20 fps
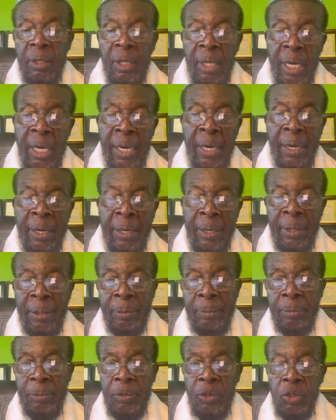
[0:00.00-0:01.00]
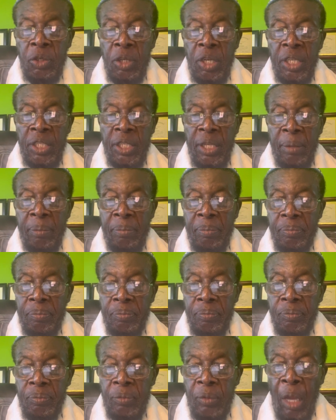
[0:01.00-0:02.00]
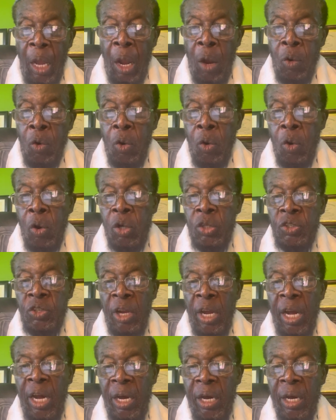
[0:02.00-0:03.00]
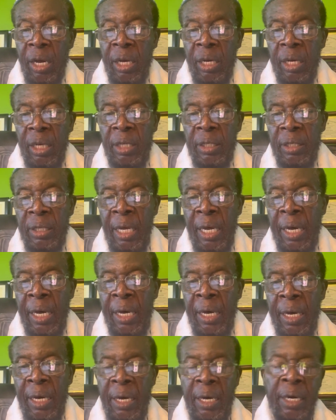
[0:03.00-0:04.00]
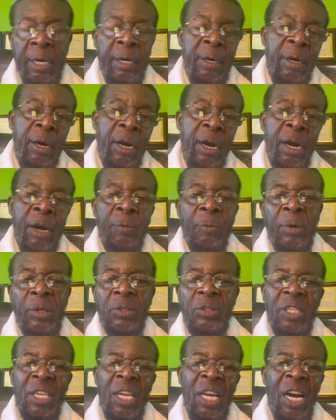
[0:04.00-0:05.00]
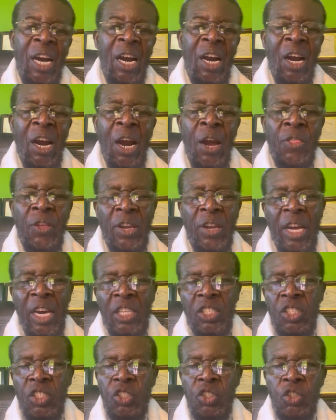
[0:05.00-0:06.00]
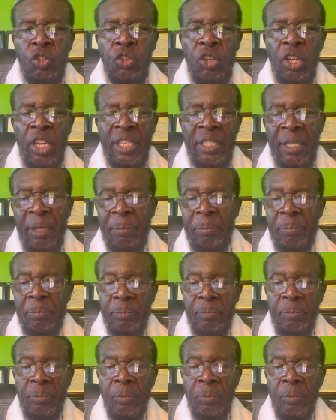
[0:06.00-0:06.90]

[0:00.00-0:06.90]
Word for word: um, Judaism, uh, ultra uh, what do you say Orthodox Judaism.